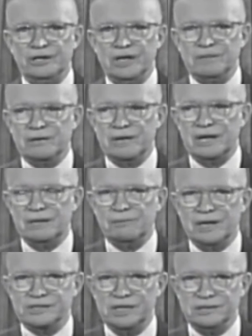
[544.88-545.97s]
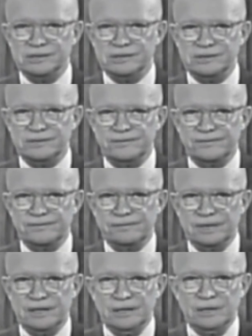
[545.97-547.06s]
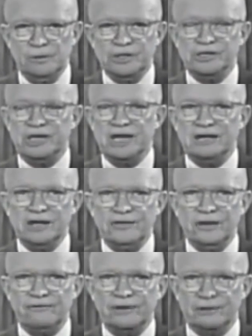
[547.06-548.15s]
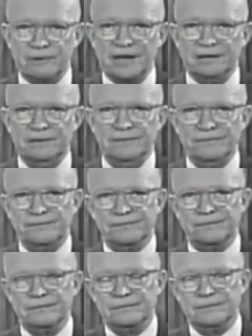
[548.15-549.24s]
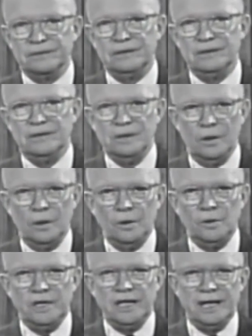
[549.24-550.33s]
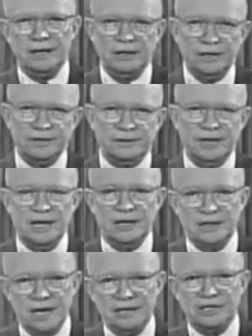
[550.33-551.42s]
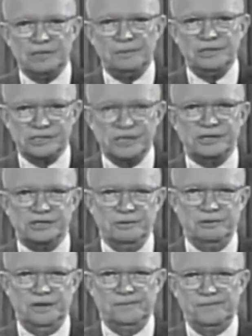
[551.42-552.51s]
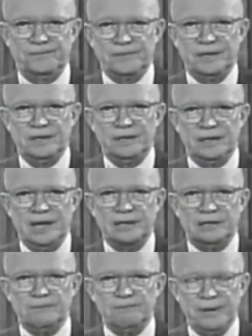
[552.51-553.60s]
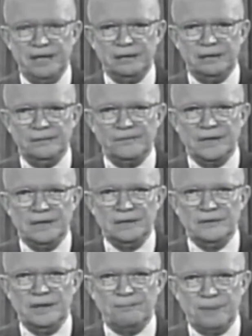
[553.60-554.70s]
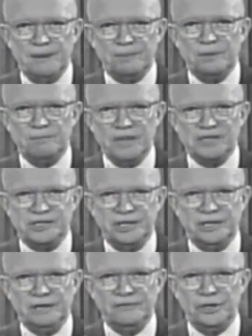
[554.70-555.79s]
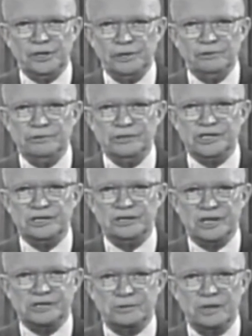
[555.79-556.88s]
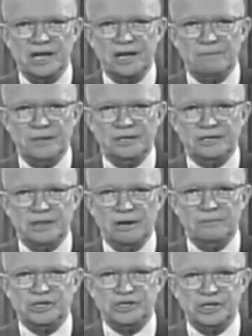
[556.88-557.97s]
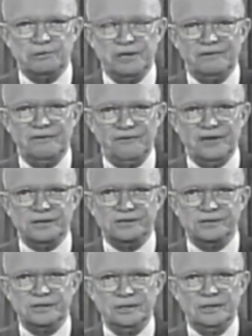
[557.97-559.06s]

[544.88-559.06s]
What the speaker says: or democratic processes. We should take nothing for granted. Only an alert and knowledgeable citizenry can compel the proper meshing of the huge industrial and military machinery of defense